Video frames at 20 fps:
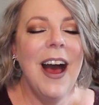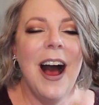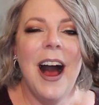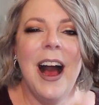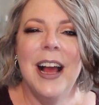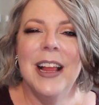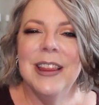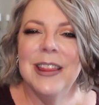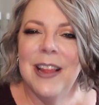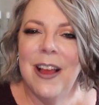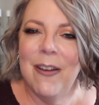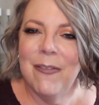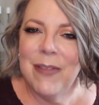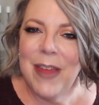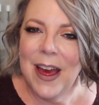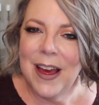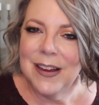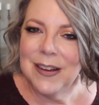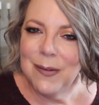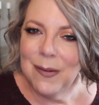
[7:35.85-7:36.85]
I love
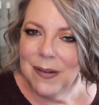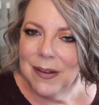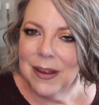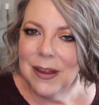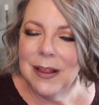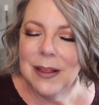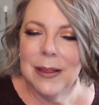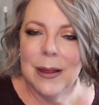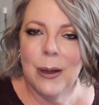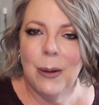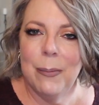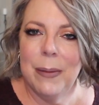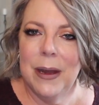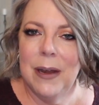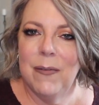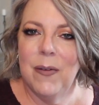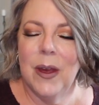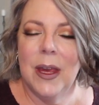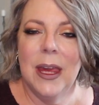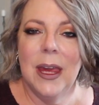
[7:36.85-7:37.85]
that little bit
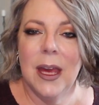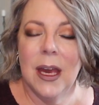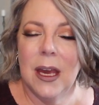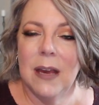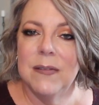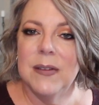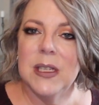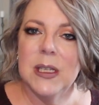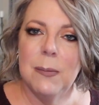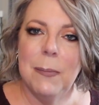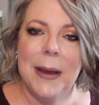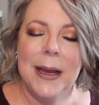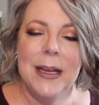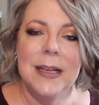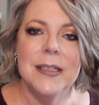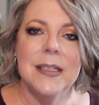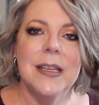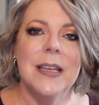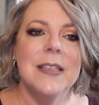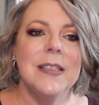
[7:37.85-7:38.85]
of a kick of spice.